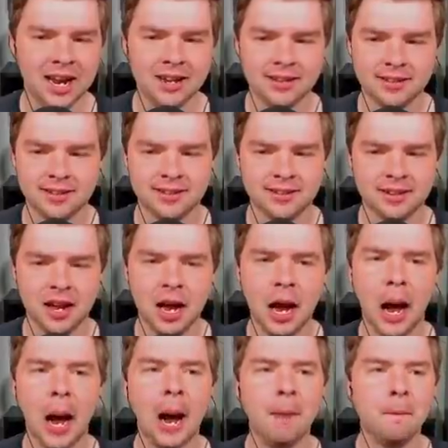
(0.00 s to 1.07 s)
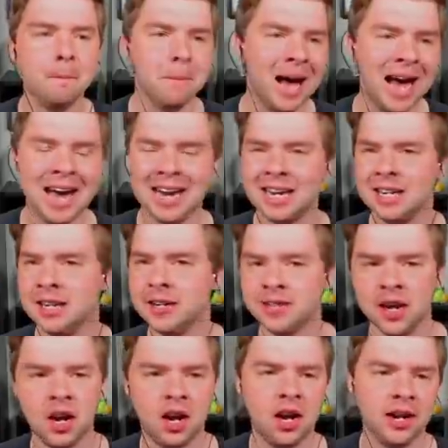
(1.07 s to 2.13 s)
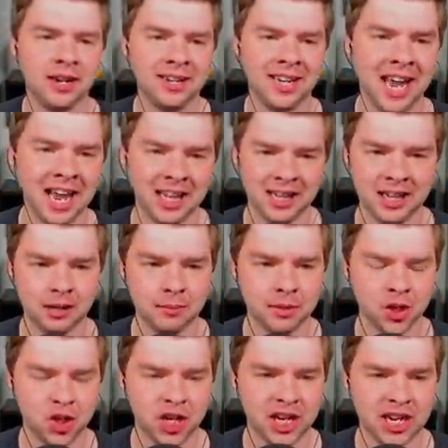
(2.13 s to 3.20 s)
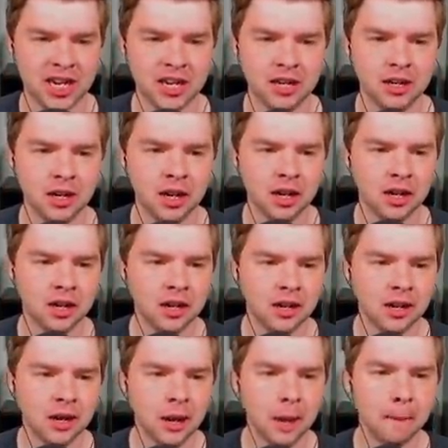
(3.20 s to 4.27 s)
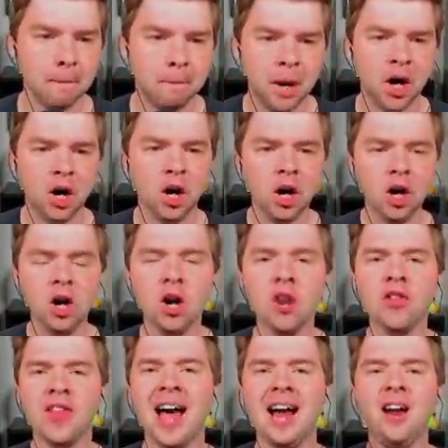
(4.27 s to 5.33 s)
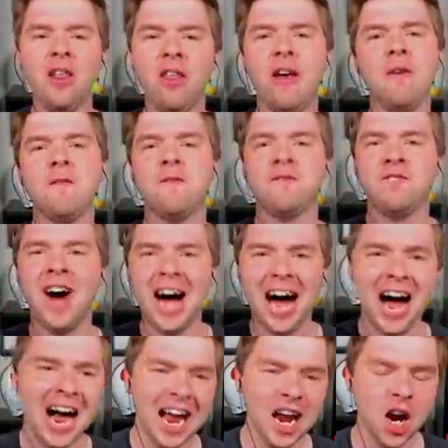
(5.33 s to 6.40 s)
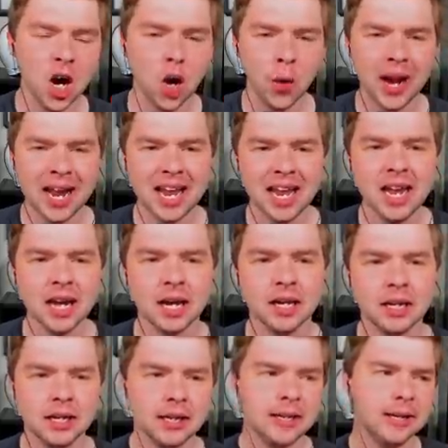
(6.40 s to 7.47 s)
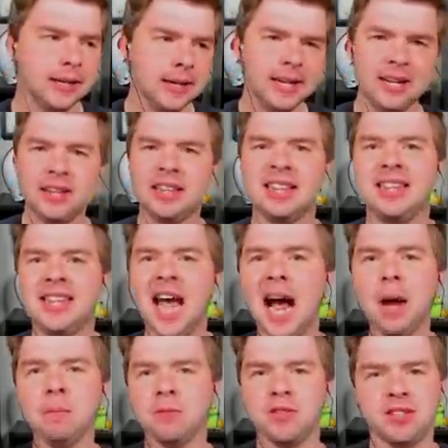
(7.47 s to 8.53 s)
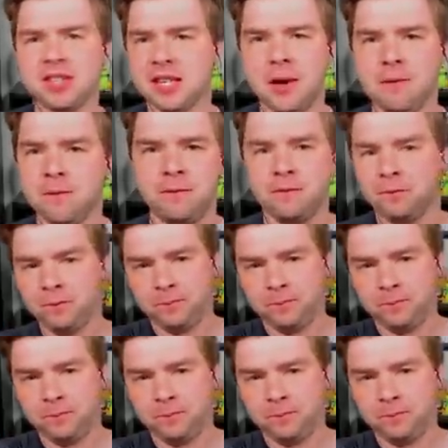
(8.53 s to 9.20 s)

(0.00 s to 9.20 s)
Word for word: It's a Magneton killing machine. Birth out of the fiery depths of